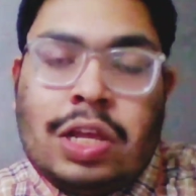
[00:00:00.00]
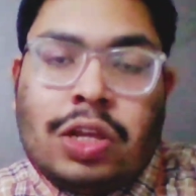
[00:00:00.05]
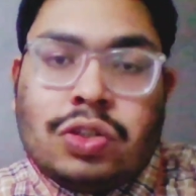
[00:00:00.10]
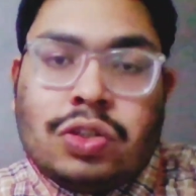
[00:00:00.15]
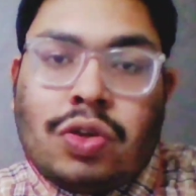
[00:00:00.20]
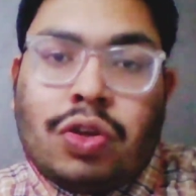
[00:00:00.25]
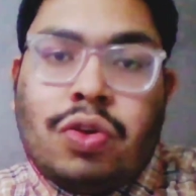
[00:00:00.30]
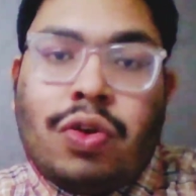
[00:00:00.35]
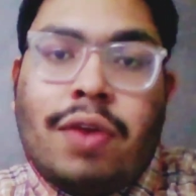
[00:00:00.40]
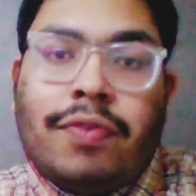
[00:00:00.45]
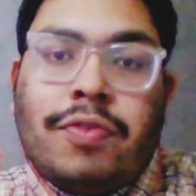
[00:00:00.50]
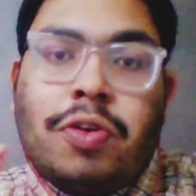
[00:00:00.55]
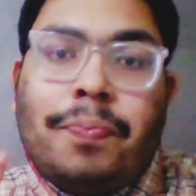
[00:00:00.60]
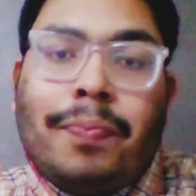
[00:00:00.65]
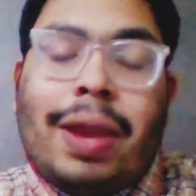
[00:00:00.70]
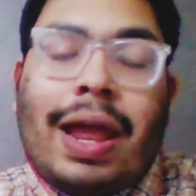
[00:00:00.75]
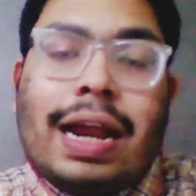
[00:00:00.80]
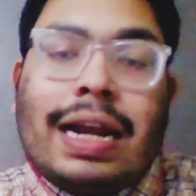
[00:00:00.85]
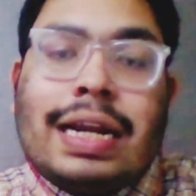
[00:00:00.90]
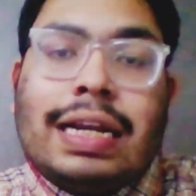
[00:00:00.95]
So you have to
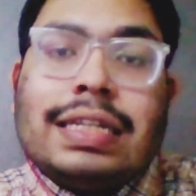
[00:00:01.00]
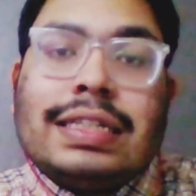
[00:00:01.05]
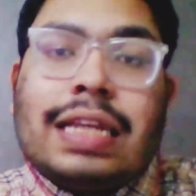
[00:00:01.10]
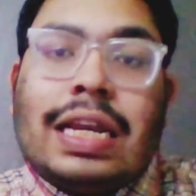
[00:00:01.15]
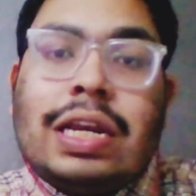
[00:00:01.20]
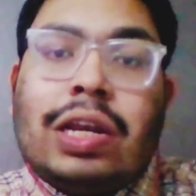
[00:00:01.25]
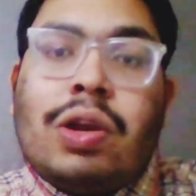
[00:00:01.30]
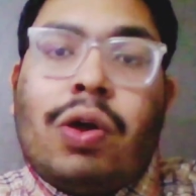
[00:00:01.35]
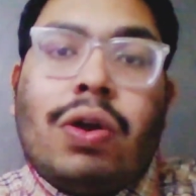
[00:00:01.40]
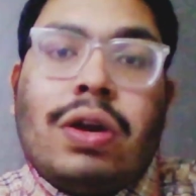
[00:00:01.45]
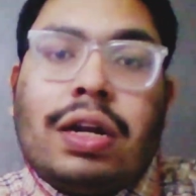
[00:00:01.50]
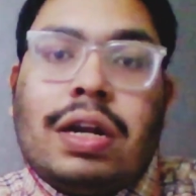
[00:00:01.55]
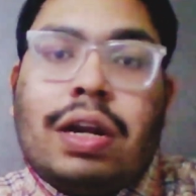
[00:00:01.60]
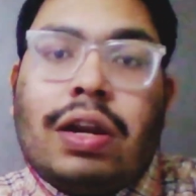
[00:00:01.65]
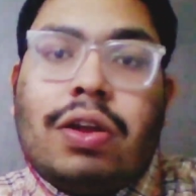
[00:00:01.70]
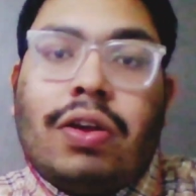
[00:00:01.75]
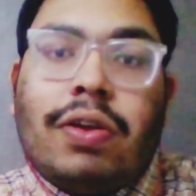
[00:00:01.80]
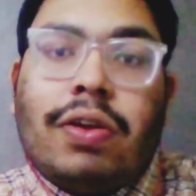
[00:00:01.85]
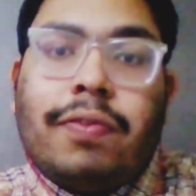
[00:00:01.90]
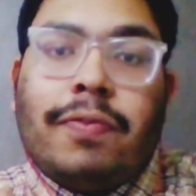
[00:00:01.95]
practice a lot
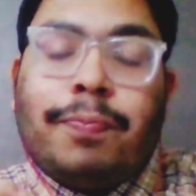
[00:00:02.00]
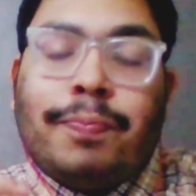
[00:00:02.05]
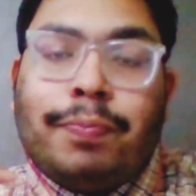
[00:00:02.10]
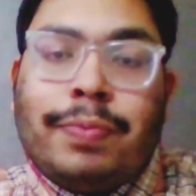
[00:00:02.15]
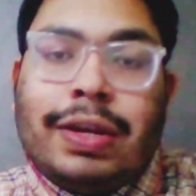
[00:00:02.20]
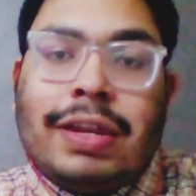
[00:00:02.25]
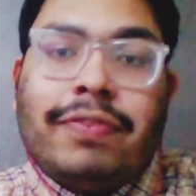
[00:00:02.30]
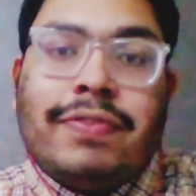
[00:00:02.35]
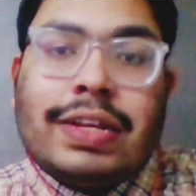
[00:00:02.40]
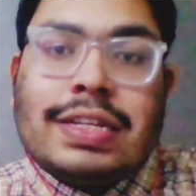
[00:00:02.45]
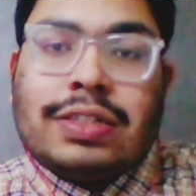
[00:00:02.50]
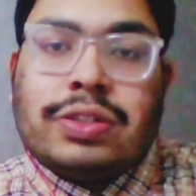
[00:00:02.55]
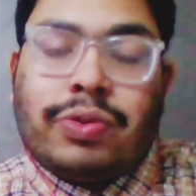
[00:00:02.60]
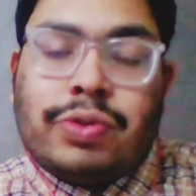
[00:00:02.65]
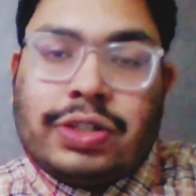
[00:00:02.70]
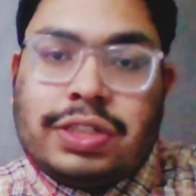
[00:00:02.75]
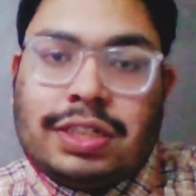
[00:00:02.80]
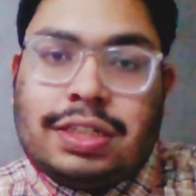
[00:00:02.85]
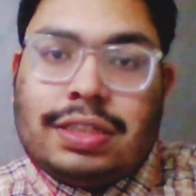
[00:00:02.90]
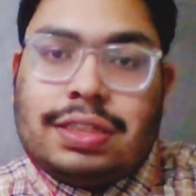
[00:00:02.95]
previous
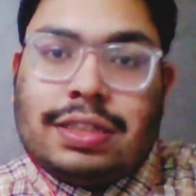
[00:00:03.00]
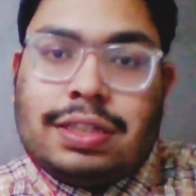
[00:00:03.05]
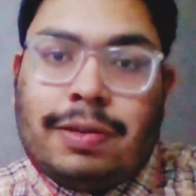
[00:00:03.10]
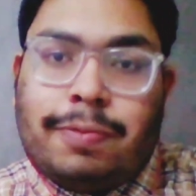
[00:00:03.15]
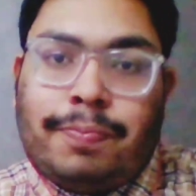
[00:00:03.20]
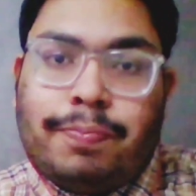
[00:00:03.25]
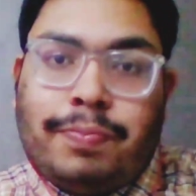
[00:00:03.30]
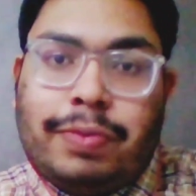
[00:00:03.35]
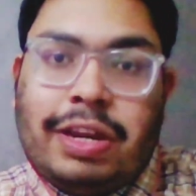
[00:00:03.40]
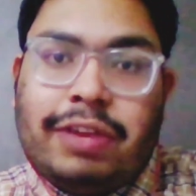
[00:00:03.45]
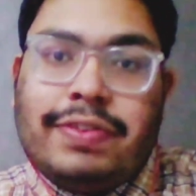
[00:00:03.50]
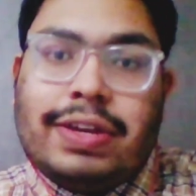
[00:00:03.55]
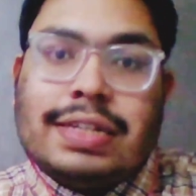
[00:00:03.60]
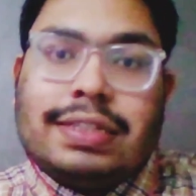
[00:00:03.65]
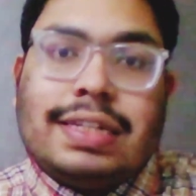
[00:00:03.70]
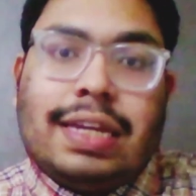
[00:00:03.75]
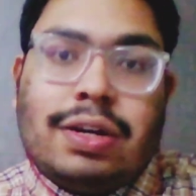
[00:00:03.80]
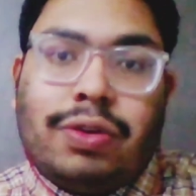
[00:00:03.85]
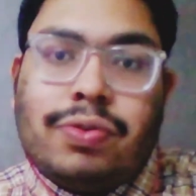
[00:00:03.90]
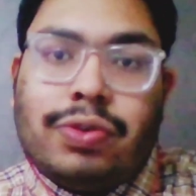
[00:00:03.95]
questions, previous
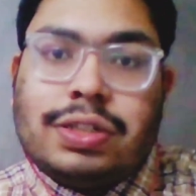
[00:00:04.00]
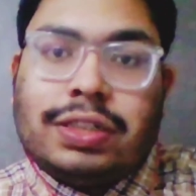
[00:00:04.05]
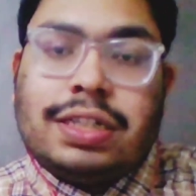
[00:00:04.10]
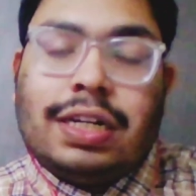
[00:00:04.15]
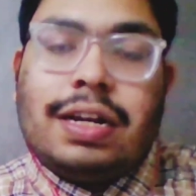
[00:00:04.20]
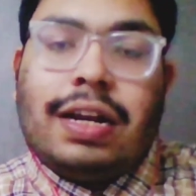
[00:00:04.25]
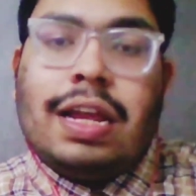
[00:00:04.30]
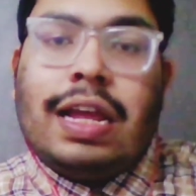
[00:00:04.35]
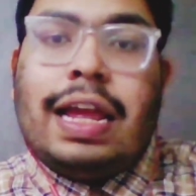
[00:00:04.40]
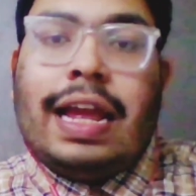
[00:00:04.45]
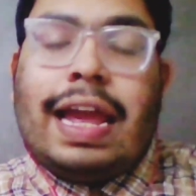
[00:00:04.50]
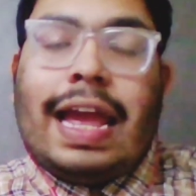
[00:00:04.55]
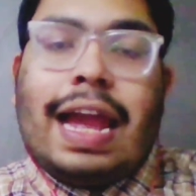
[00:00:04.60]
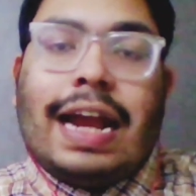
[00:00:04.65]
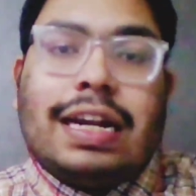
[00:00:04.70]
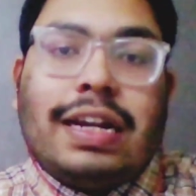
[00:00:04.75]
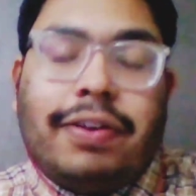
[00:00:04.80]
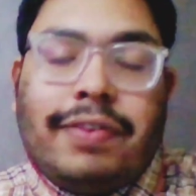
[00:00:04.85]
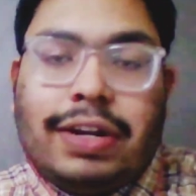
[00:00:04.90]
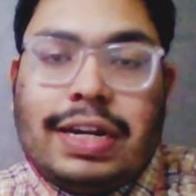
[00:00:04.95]
year question,
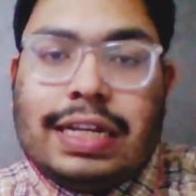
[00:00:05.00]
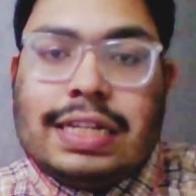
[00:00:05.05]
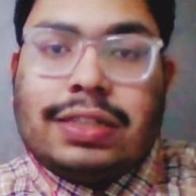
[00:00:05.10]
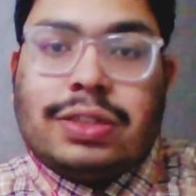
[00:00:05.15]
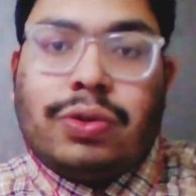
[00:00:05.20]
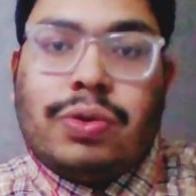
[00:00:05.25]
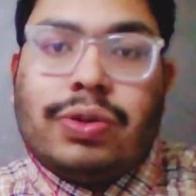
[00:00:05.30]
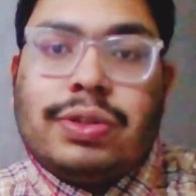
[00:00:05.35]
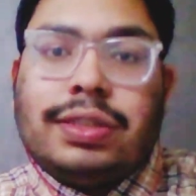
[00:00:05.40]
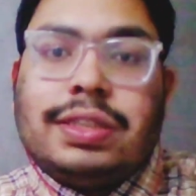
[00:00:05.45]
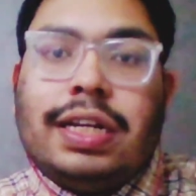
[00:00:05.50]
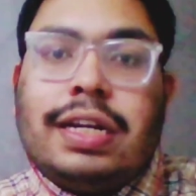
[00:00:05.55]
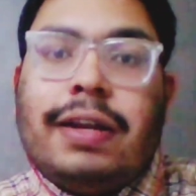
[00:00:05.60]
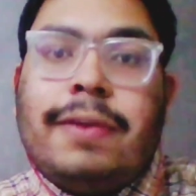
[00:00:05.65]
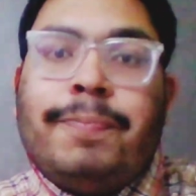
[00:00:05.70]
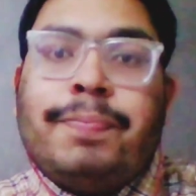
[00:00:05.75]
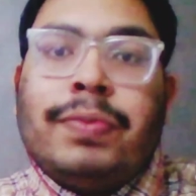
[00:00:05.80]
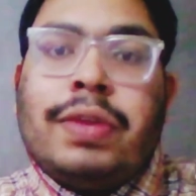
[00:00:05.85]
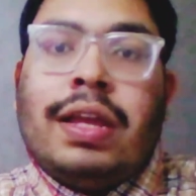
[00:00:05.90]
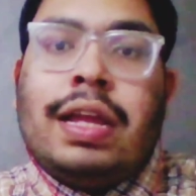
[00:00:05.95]
activities question,
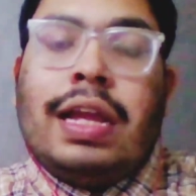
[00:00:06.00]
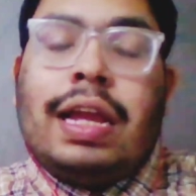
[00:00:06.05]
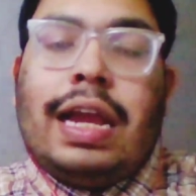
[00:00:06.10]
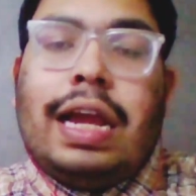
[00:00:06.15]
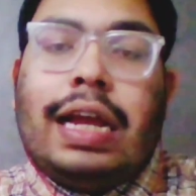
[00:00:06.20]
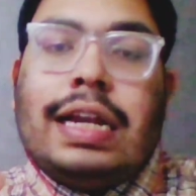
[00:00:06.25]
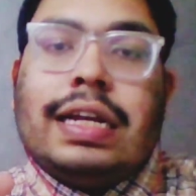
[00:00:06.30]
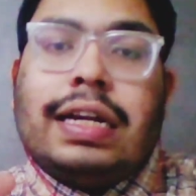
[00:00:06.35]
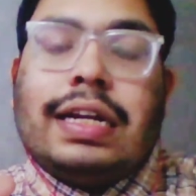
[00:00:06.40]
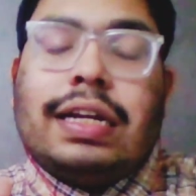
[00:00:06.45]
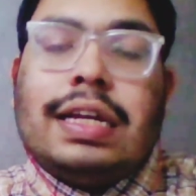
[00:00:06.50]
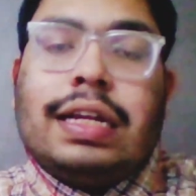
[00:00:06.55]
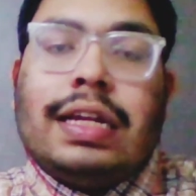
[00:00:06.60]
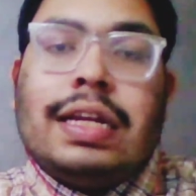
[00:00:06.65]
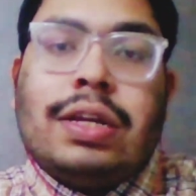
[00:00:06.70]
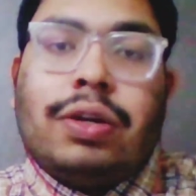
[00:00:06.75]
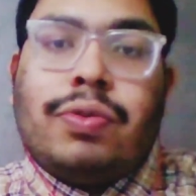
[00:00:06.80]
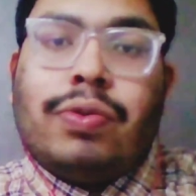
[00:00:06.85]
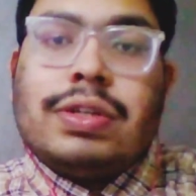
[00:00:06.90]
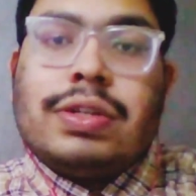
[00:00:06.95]
and the
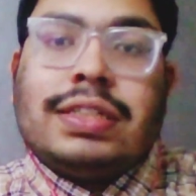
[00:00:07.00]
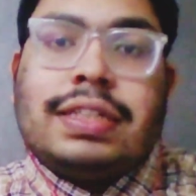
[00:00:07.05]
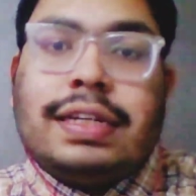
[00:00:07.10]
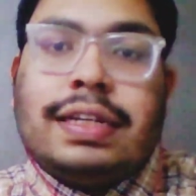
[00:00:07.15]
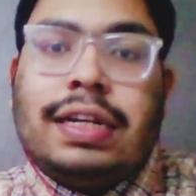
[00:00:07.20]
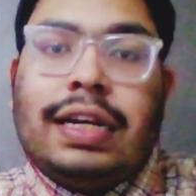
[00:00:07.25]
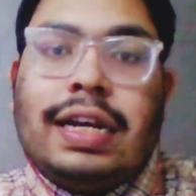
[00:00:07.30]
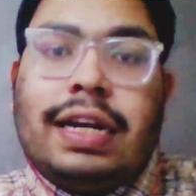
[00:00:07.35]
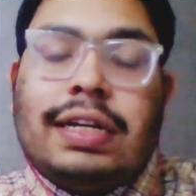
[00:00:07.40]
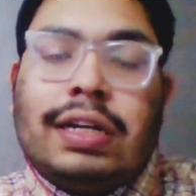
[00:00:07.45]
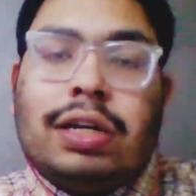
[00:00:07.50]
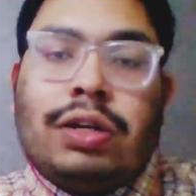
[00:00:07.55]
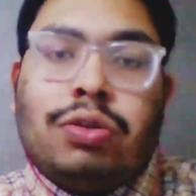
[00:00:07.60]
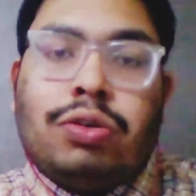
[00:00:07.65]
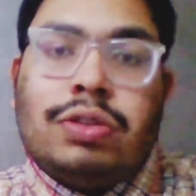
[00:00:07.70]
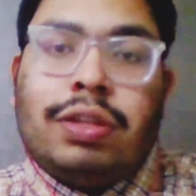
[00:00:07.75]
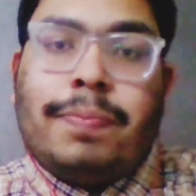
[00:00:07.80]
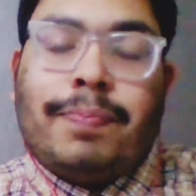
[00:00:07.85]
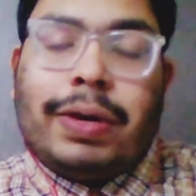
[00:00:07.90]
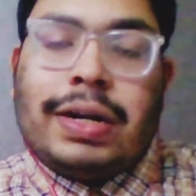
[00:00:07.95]
question related to
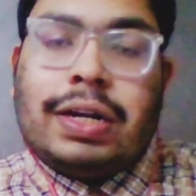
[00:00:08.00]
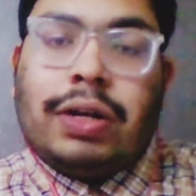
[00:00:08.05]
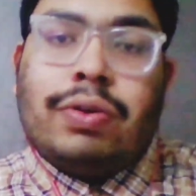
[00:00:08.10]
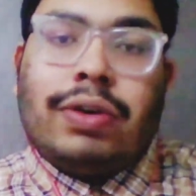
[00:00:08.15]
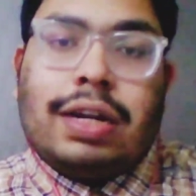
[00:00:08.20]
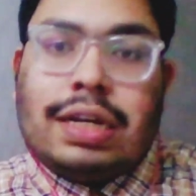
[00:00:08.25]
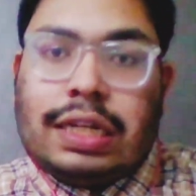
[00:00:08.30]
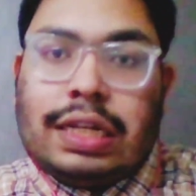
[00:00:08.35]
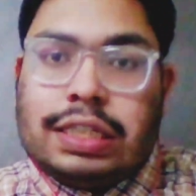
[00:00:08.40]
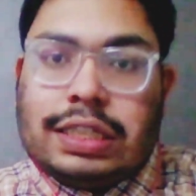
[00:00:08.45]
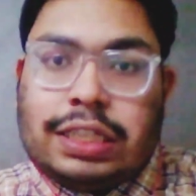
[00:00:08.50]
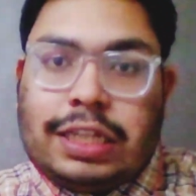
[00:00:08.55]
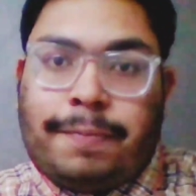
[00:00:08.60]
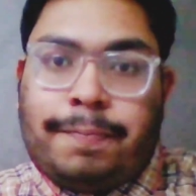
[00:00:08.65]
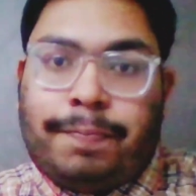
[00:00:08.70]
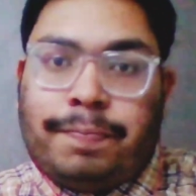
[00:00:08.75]
the particular concept.